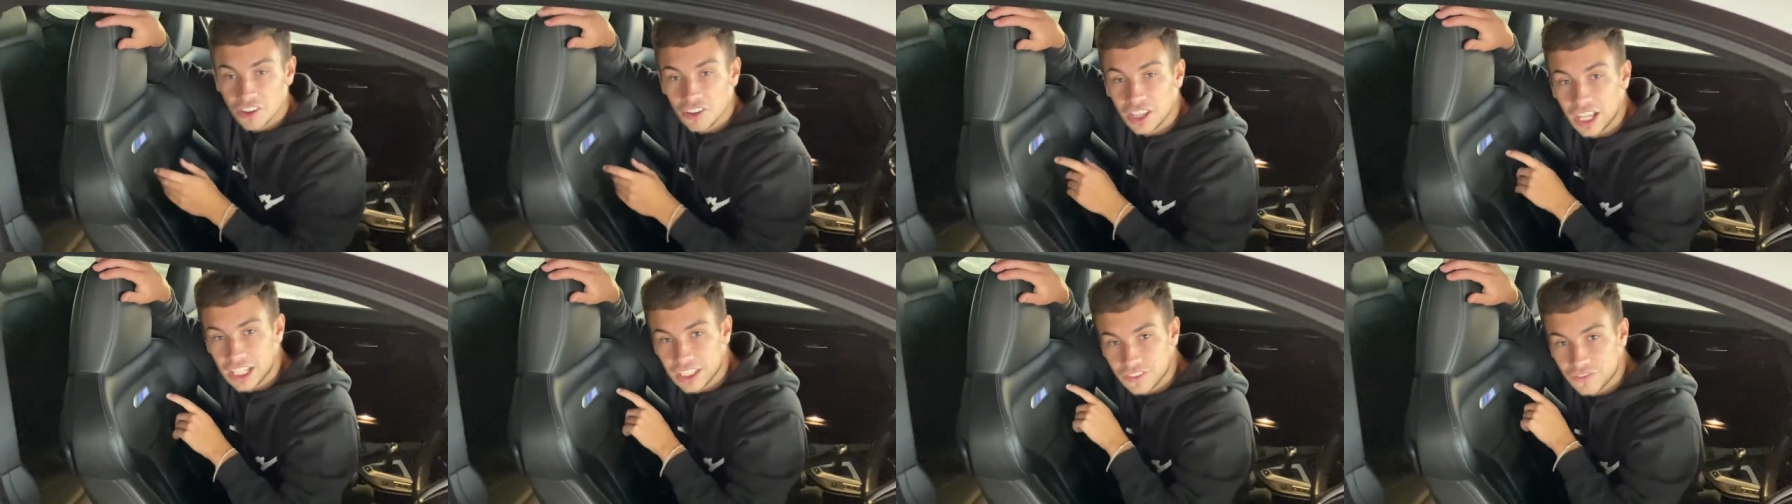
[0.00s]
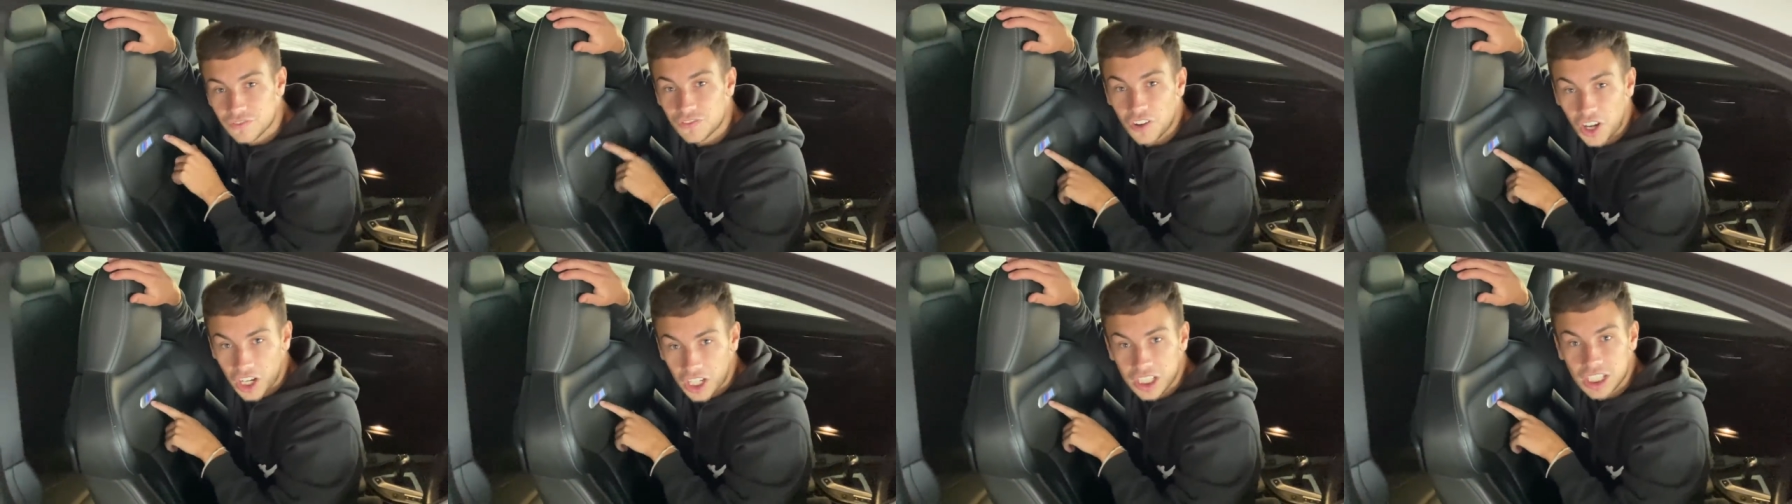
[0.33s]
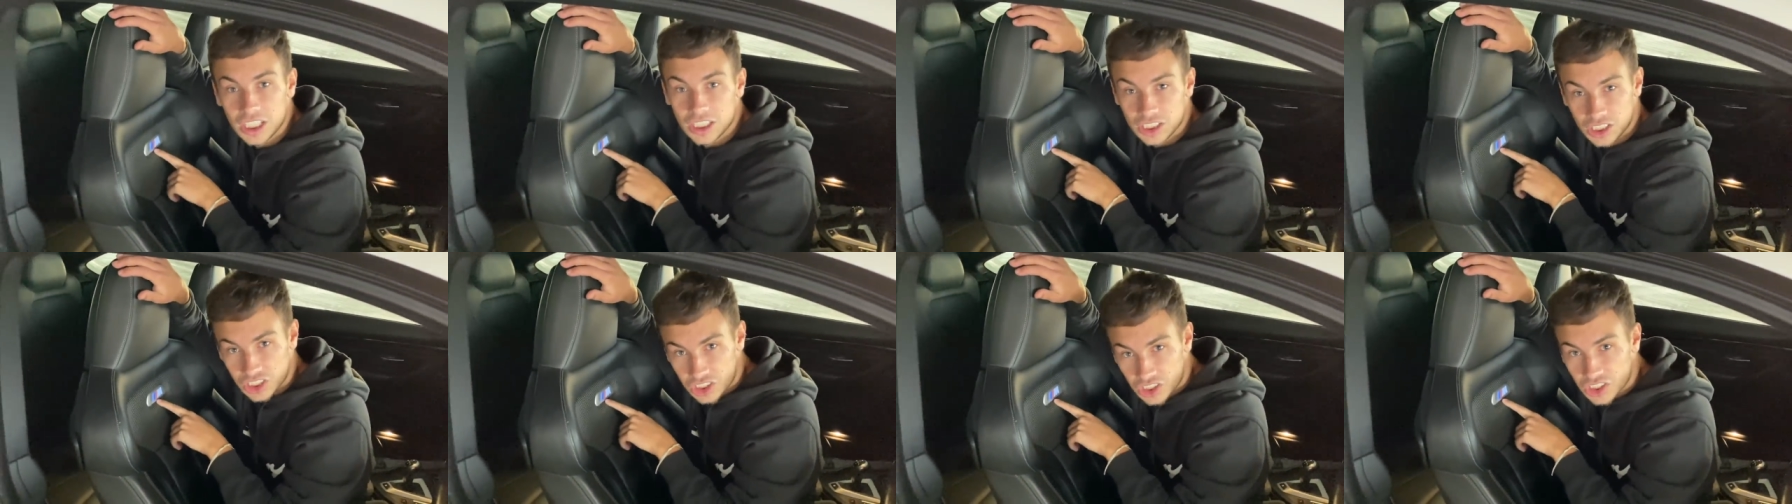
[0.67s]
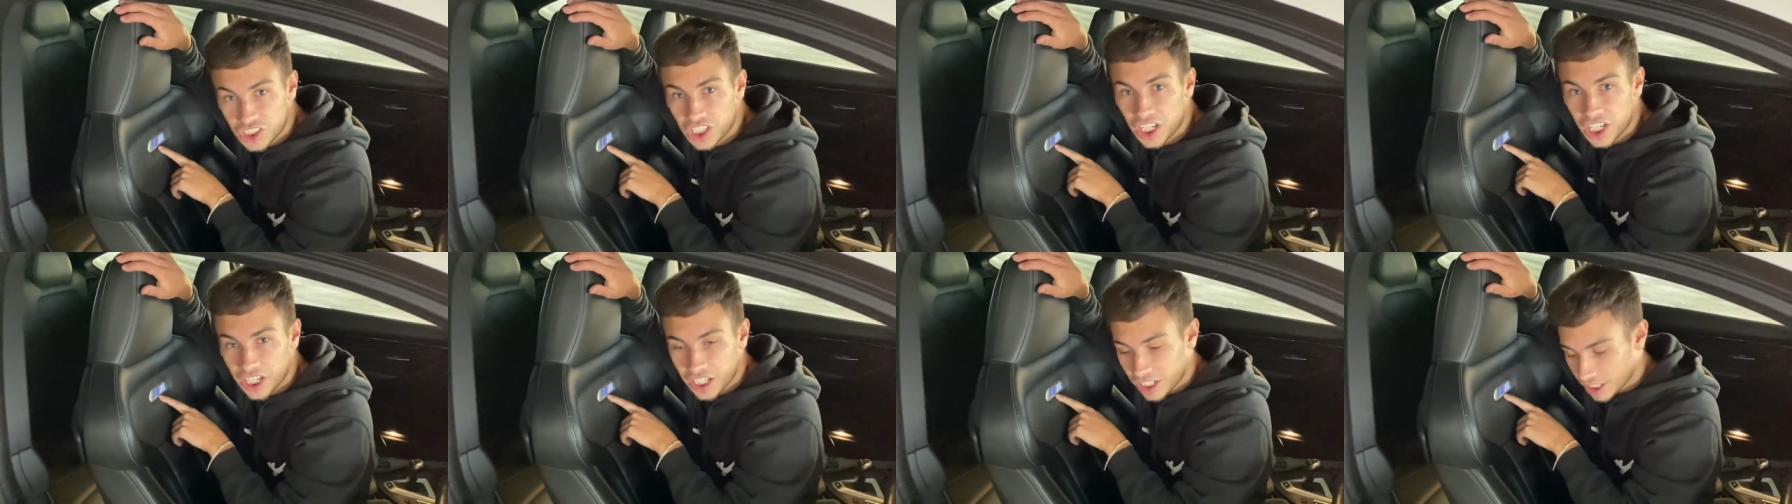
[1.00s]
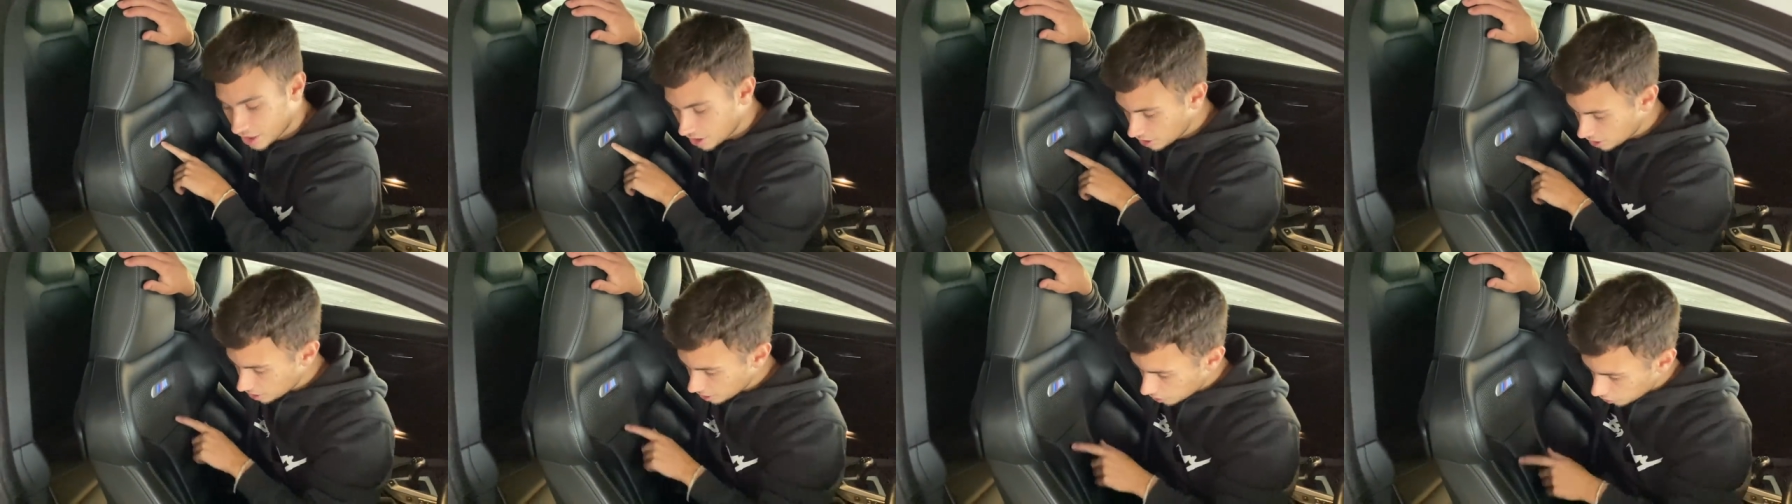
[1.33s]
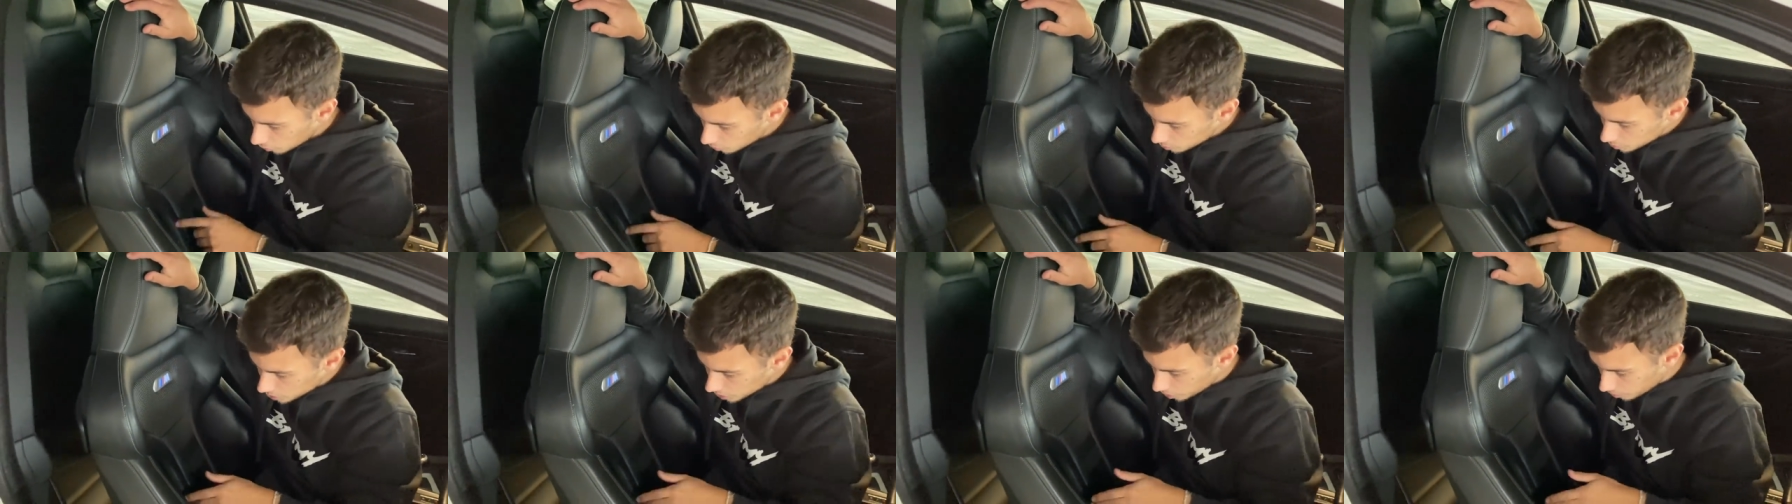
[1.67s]
That's fucking sick.
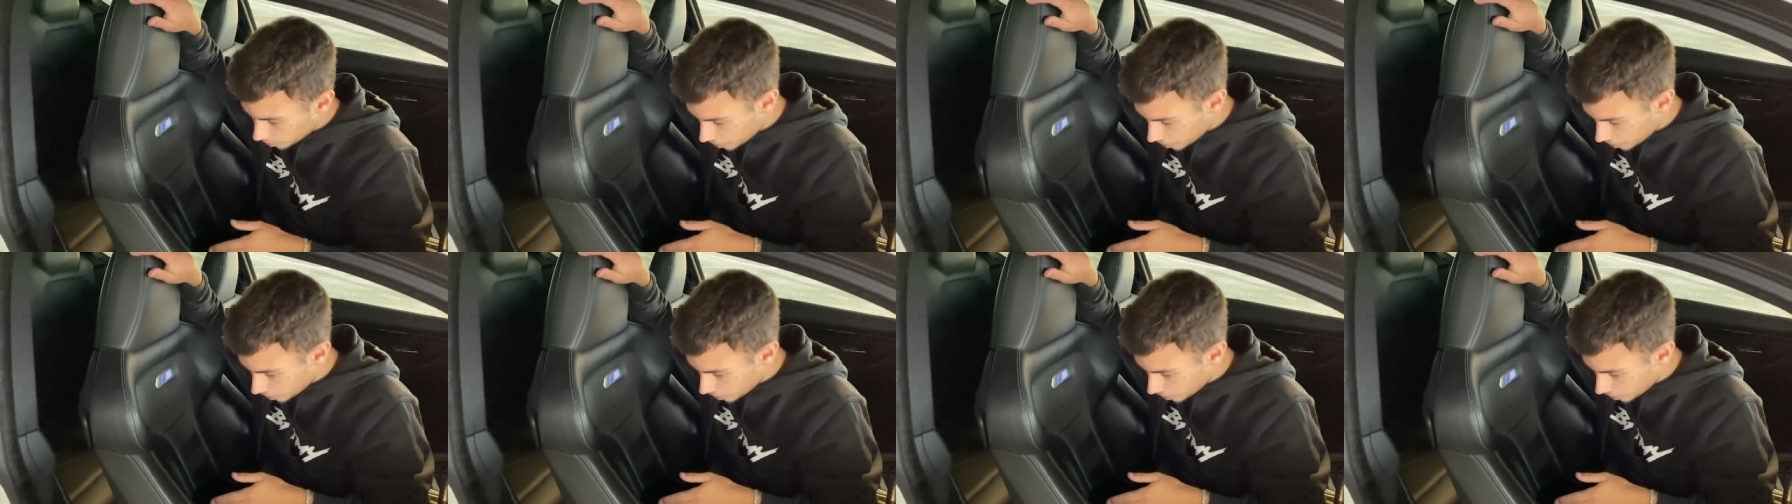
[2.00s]
Also,